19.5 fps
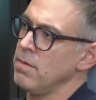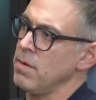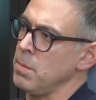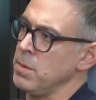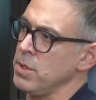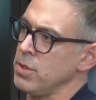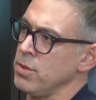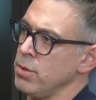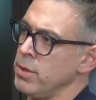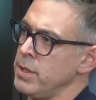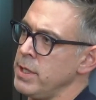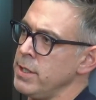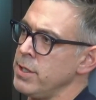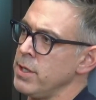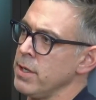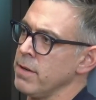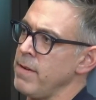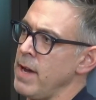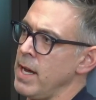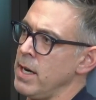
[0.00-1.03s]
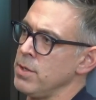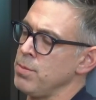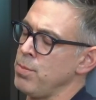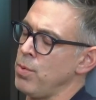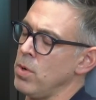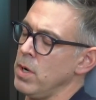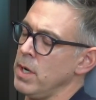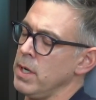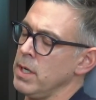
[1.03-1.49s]
from a strategic vantage
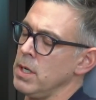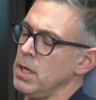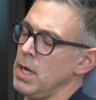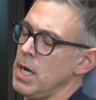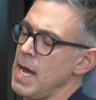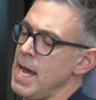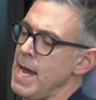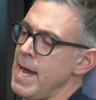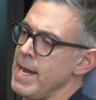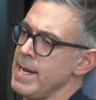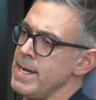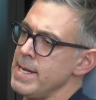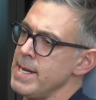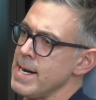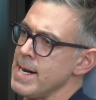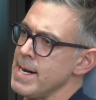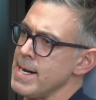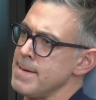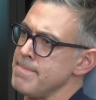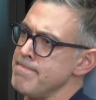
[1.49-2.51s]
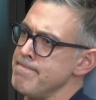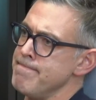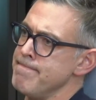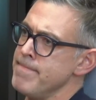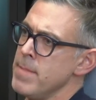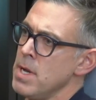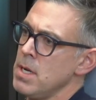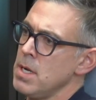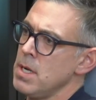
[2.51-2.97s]
point, and
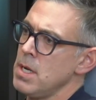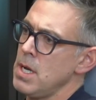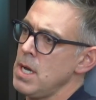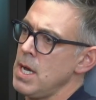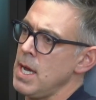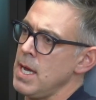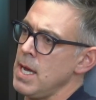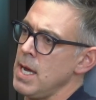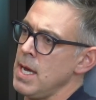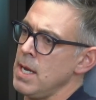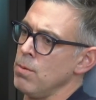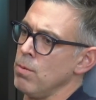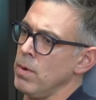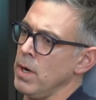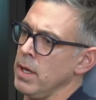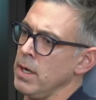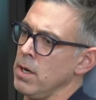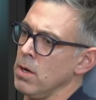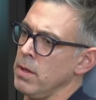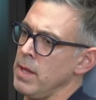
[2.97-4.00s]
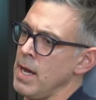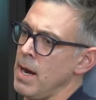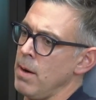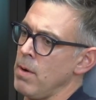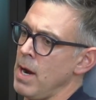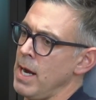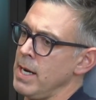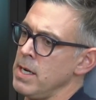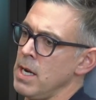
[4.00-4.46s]
really earn that
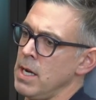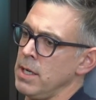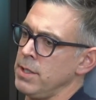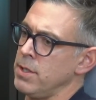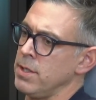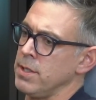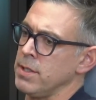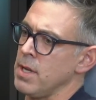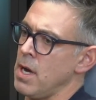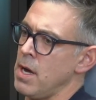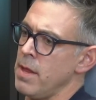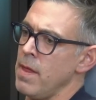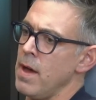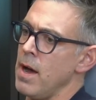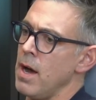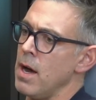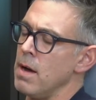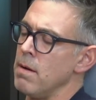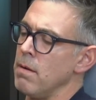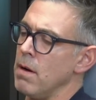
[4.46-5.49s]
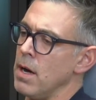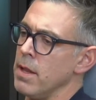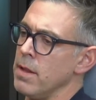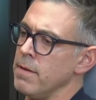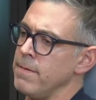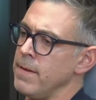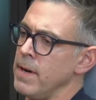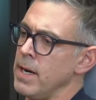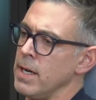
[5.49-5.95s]
right, not just on
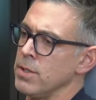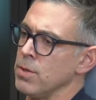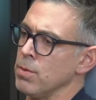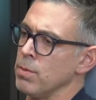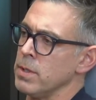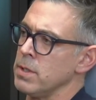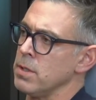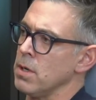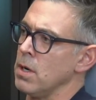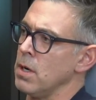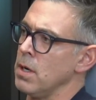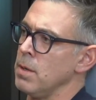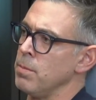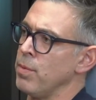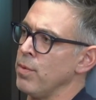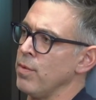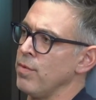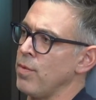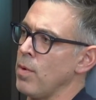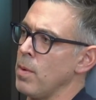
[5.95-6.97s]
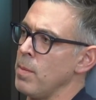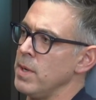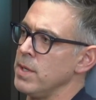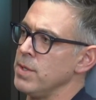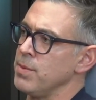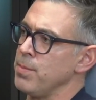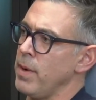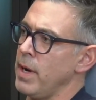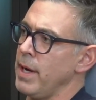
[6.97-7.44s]
the financial return and
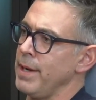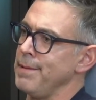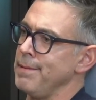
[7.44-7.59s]
performance, but